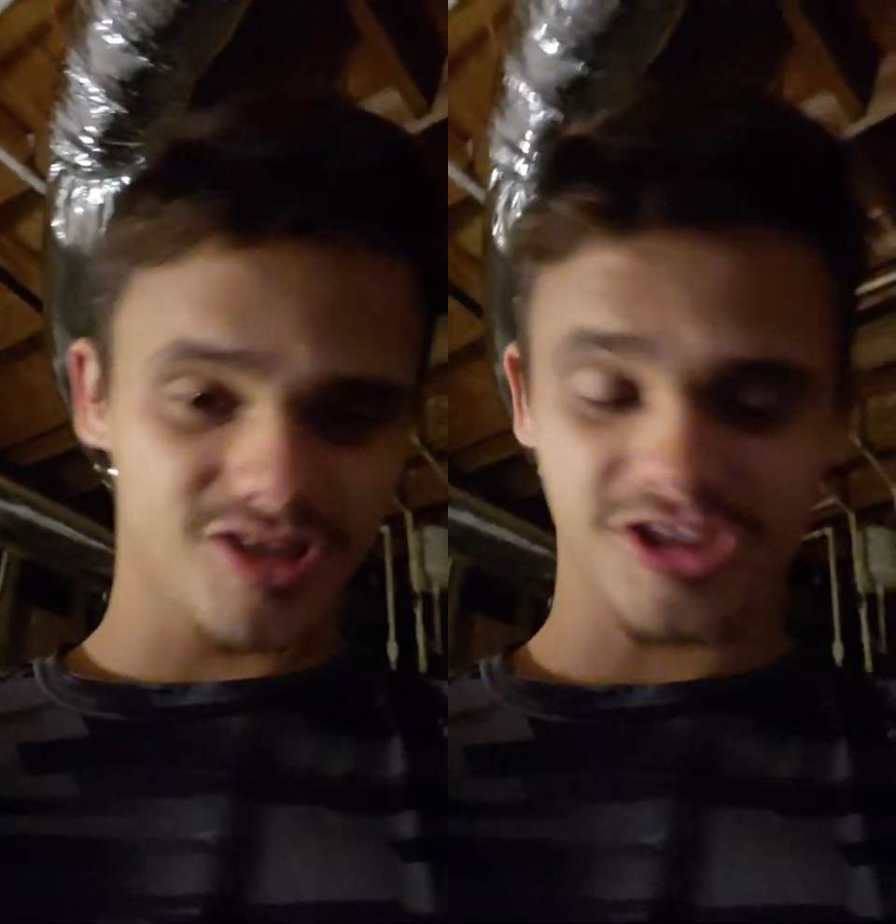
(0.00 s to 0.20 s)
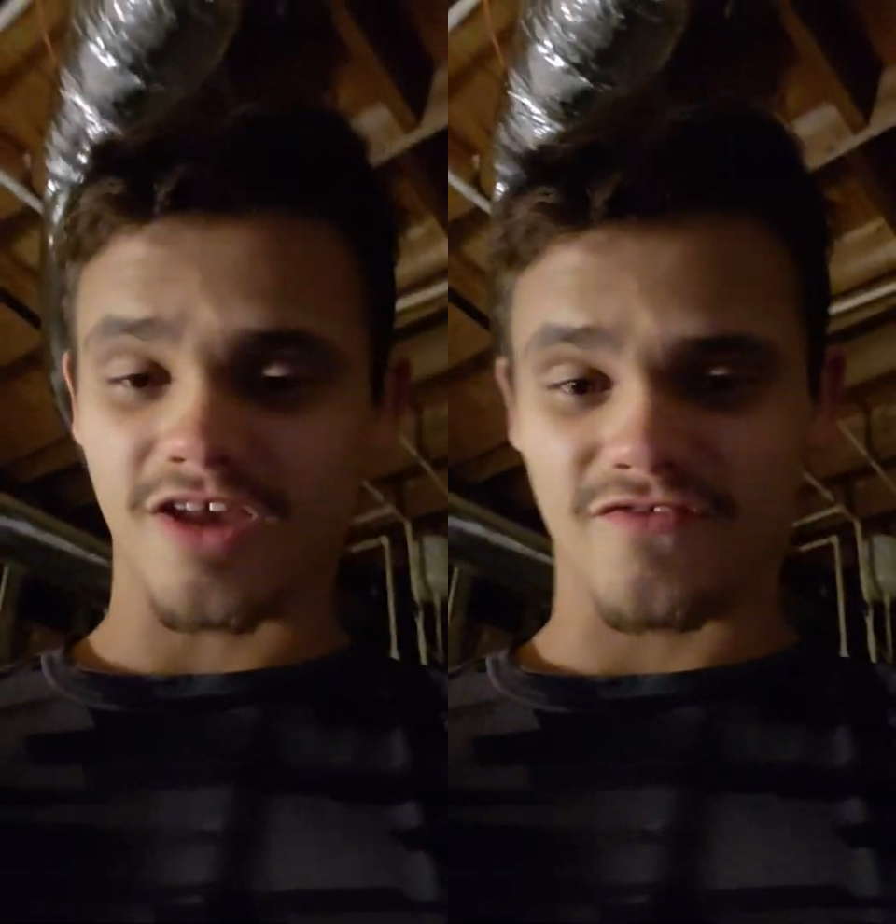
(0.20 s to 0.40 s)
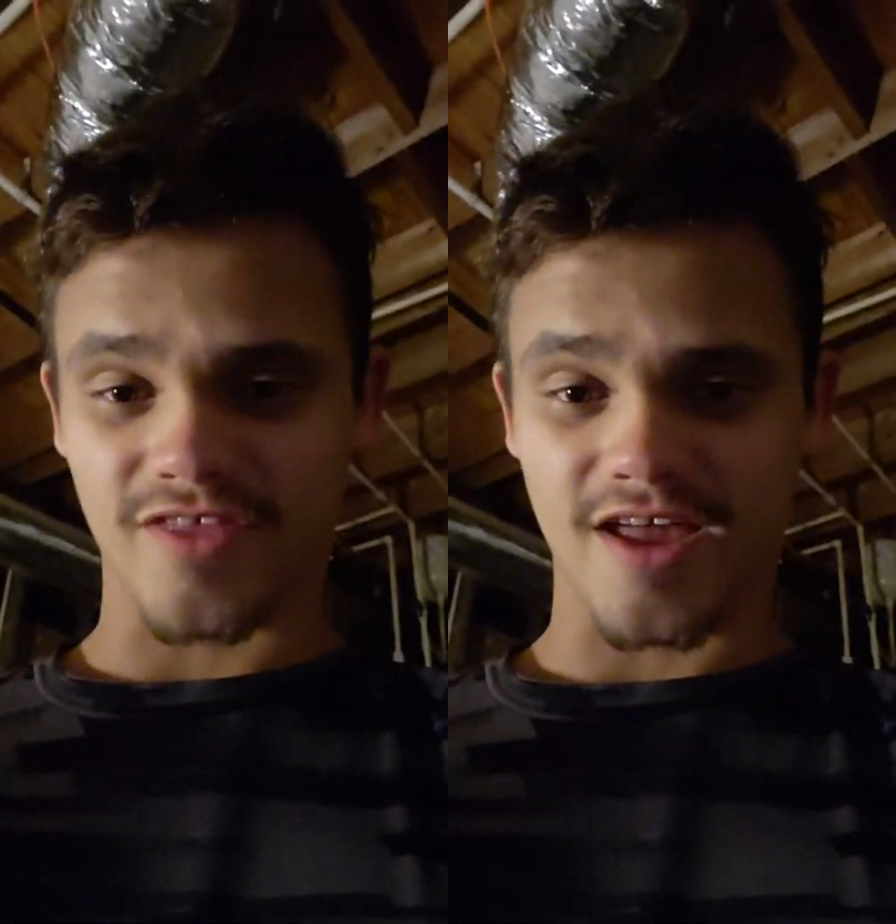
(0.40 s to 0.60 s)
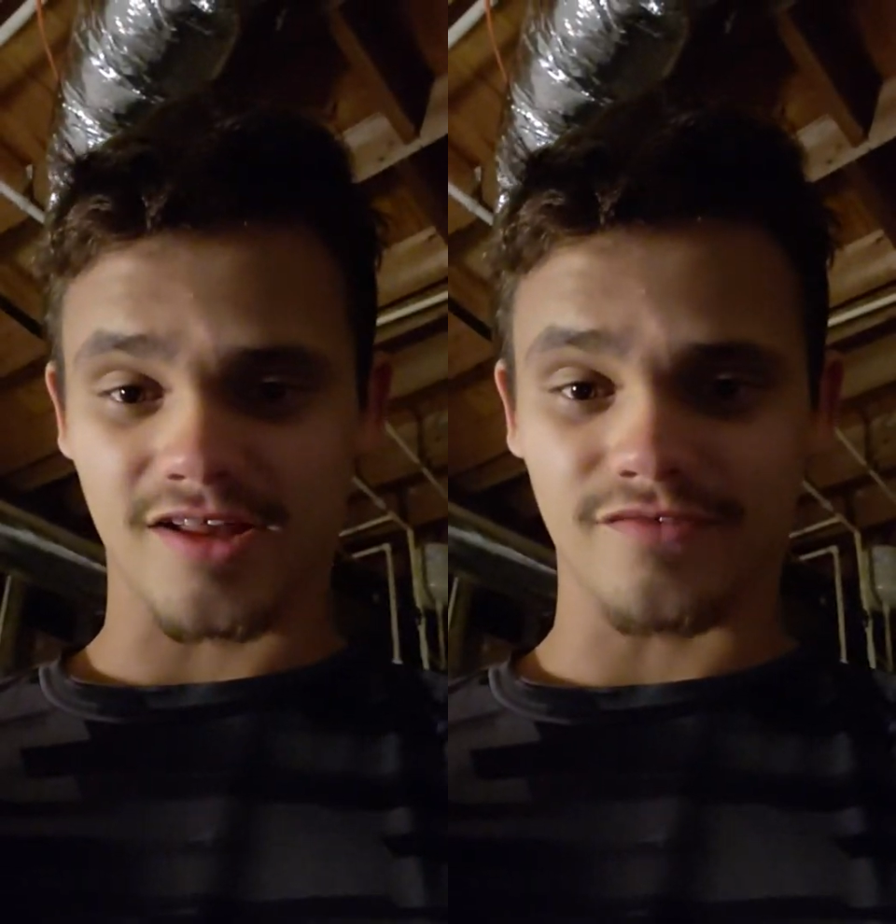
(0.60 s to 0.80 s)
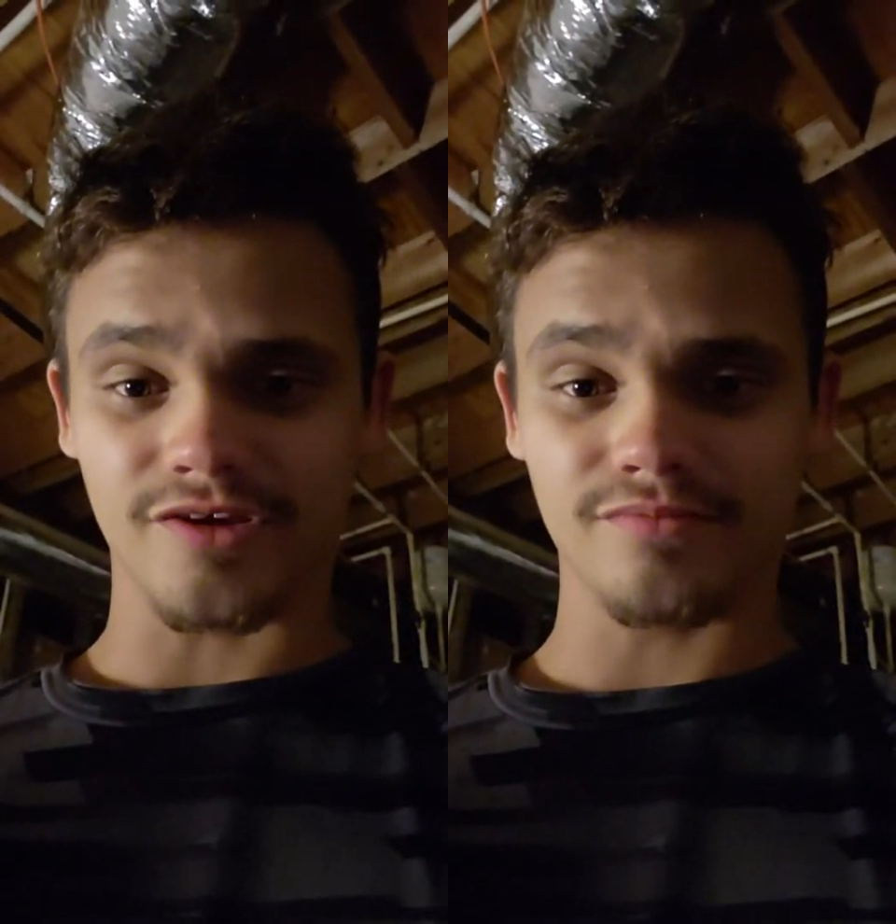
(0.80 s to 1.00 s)
just for the
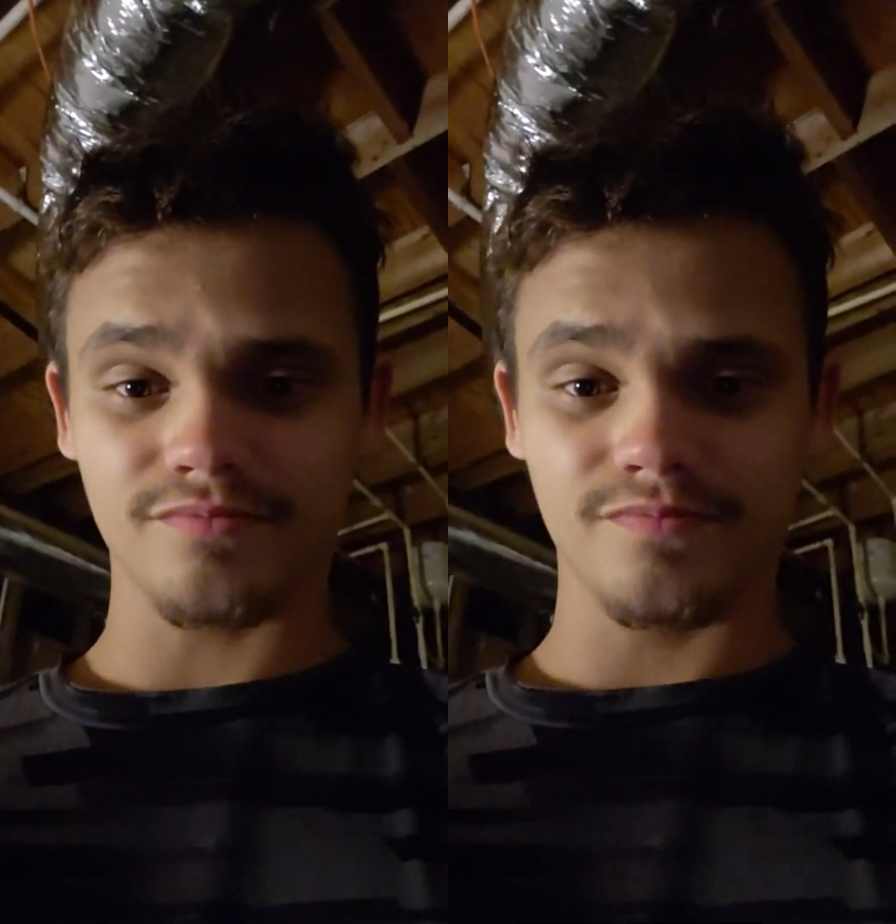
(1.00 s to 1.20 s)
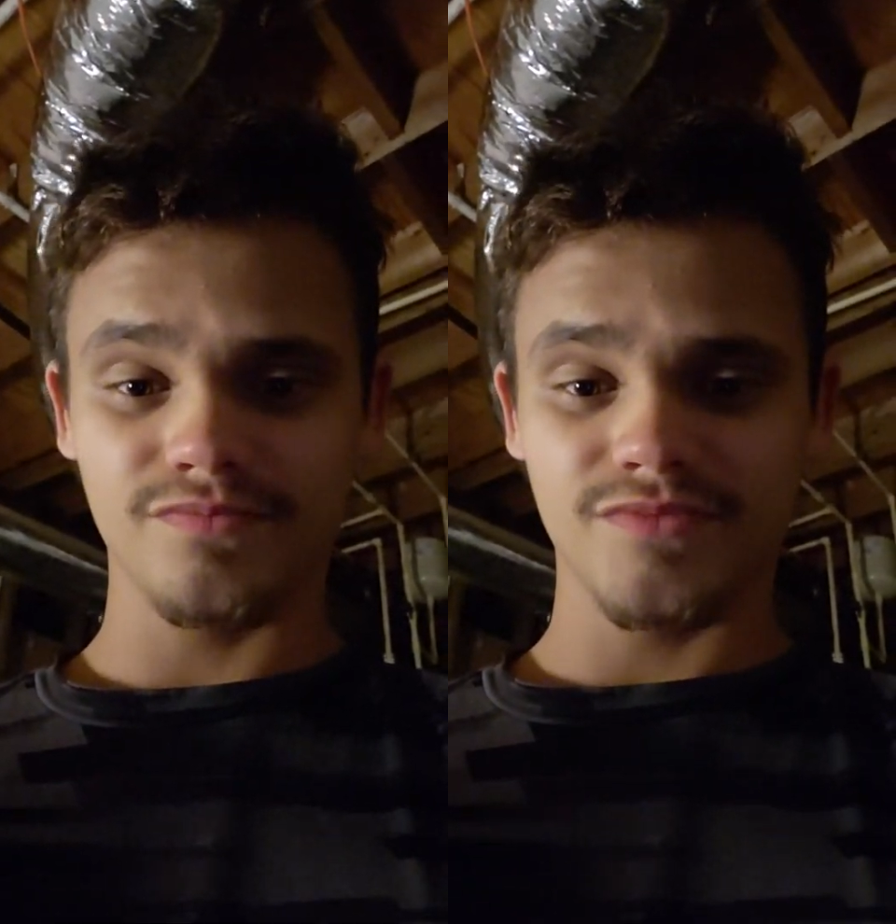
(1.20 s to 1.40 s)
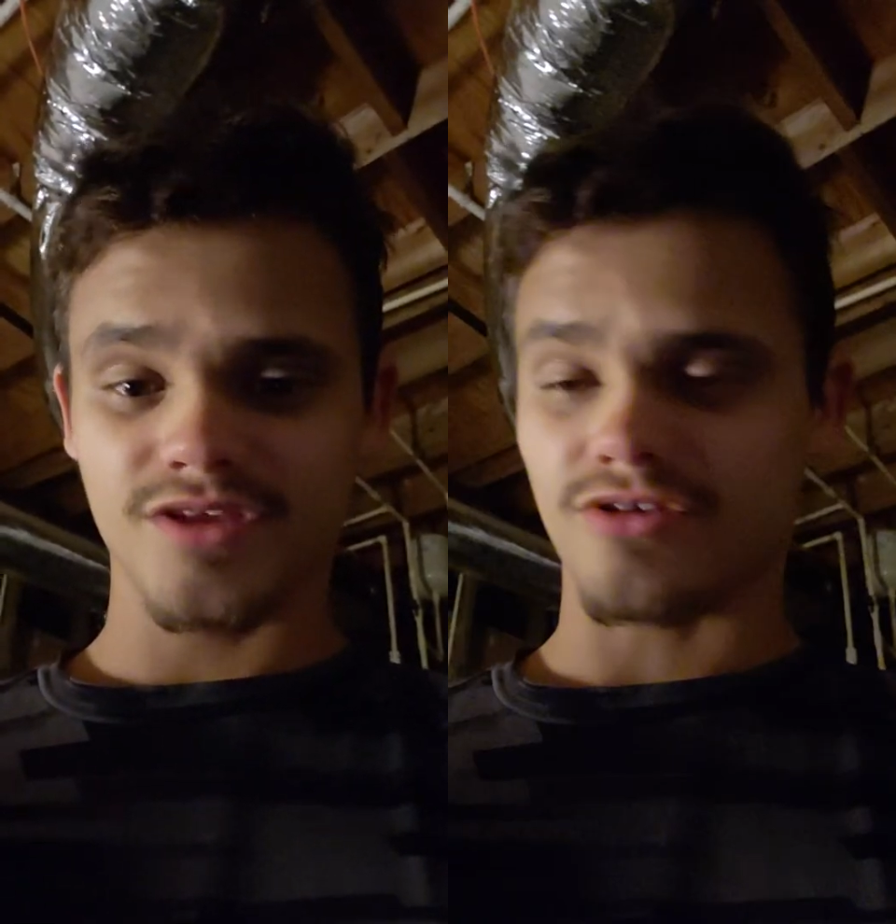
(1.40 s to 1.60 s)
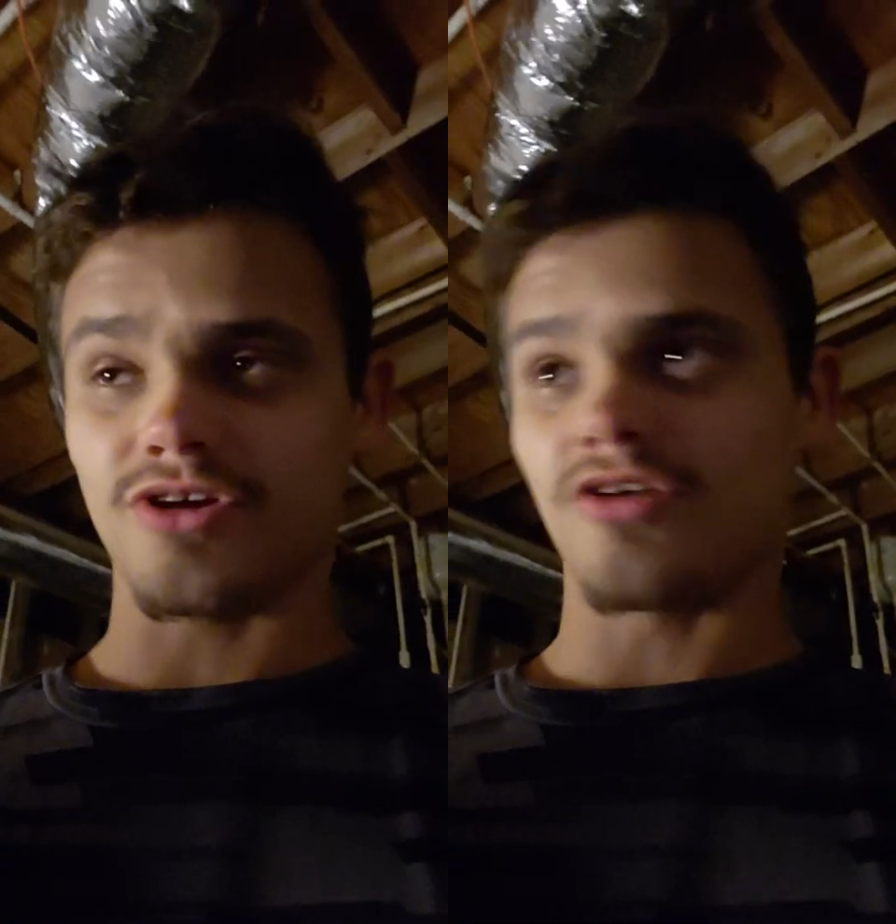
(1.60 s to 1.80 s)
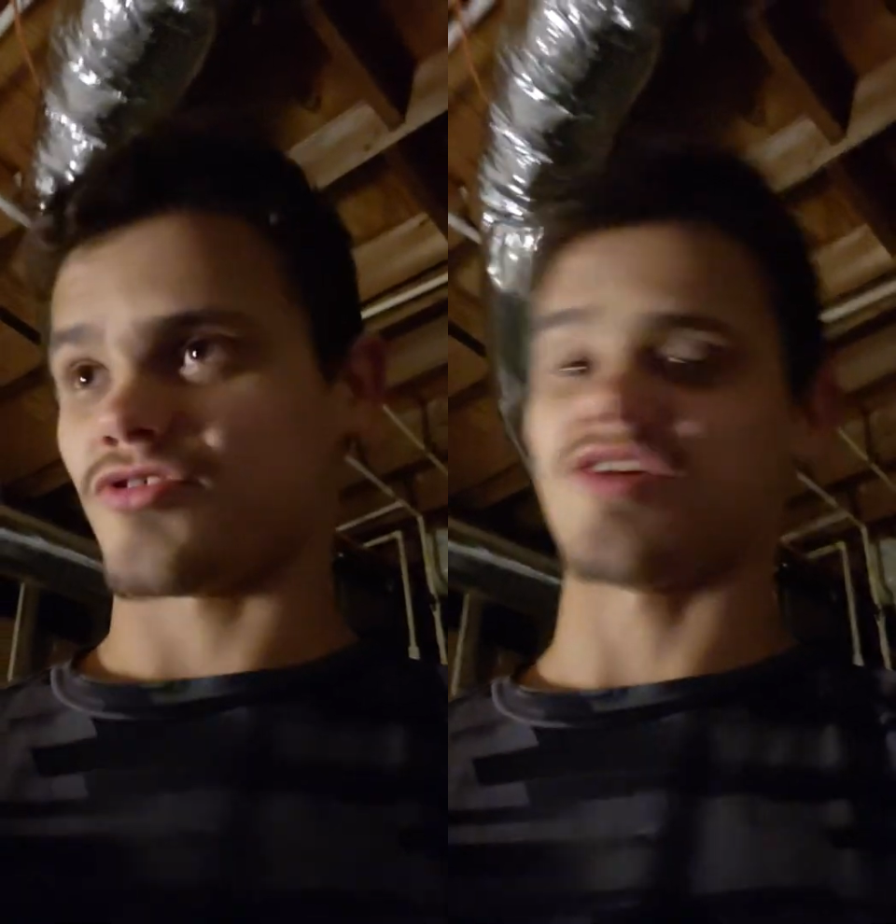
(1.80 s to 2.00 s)
hell of it. So
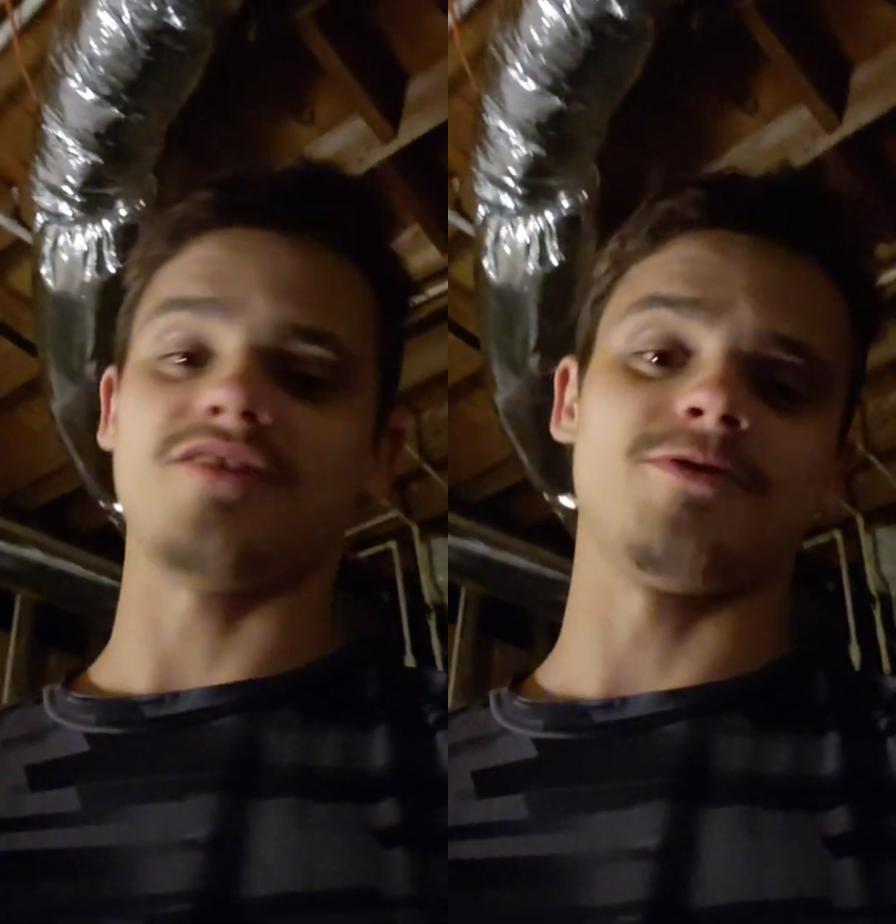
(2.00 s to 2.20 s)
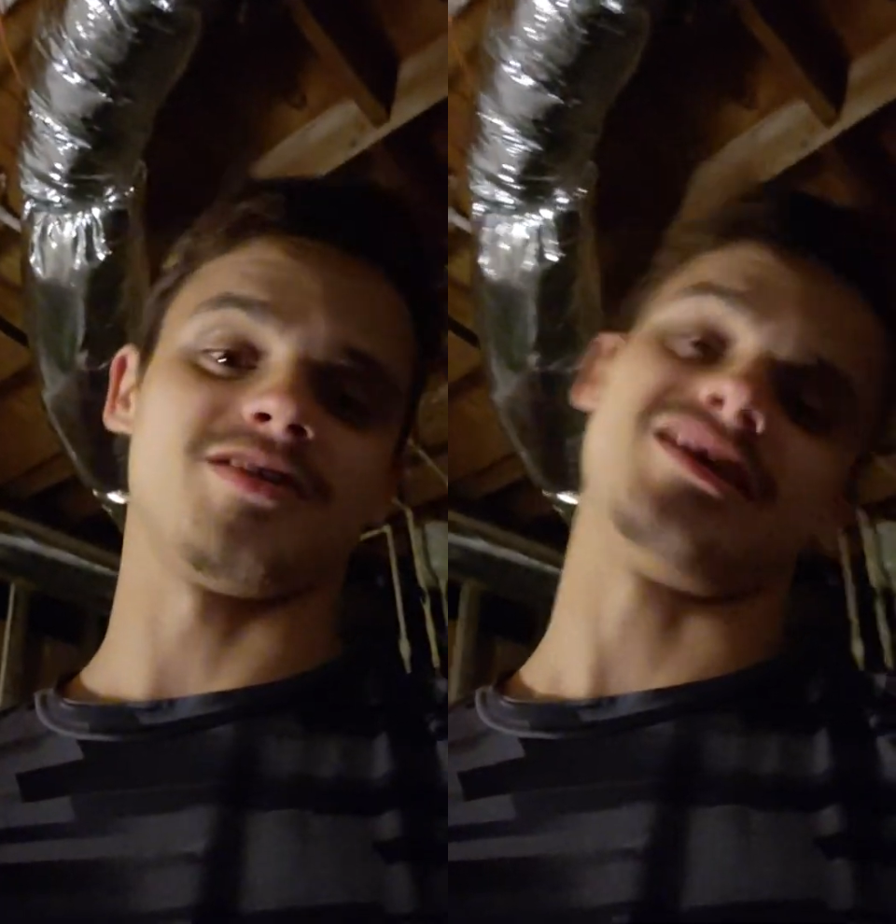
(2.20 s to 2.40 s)
y'all see what a